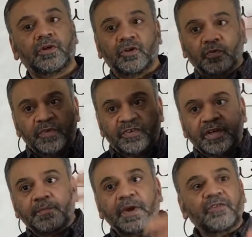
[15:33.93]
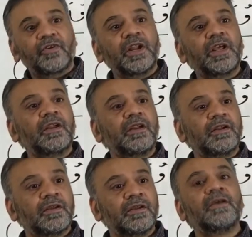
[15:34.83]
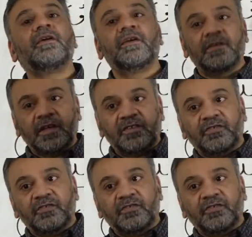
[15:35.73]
Do we see a pattern here? Yes,